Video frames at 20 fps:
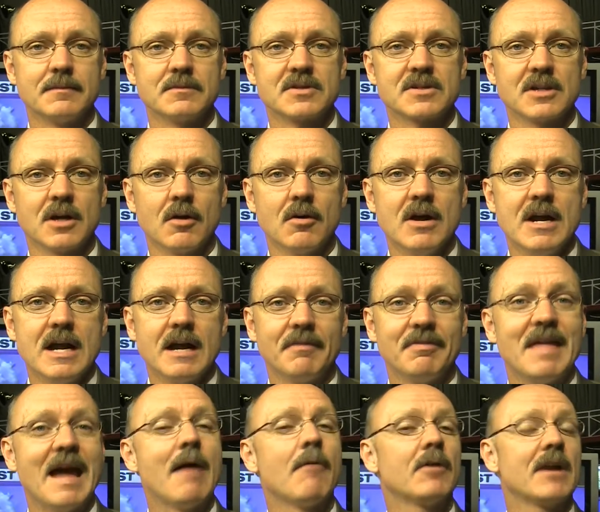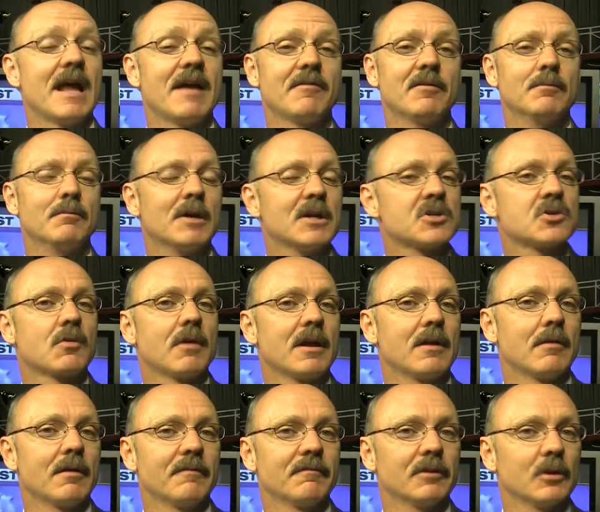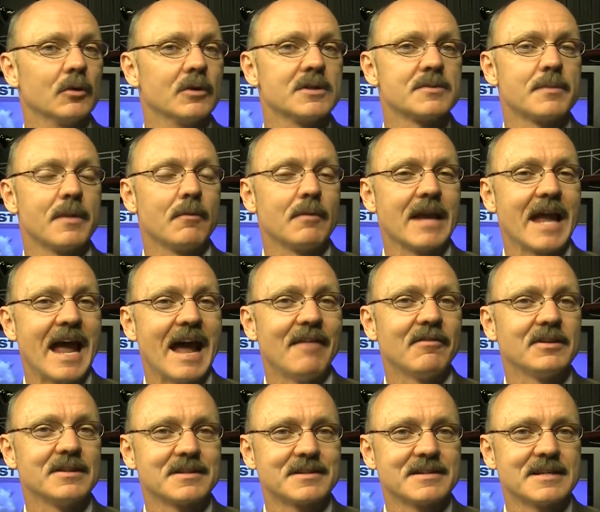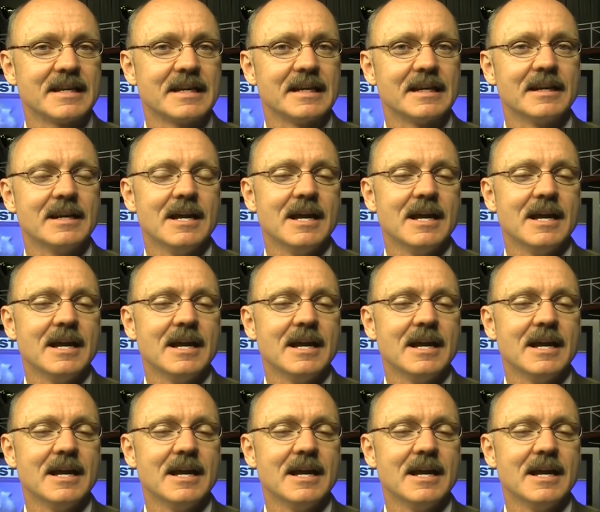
So that would have a much greater influence, but we haven't seen it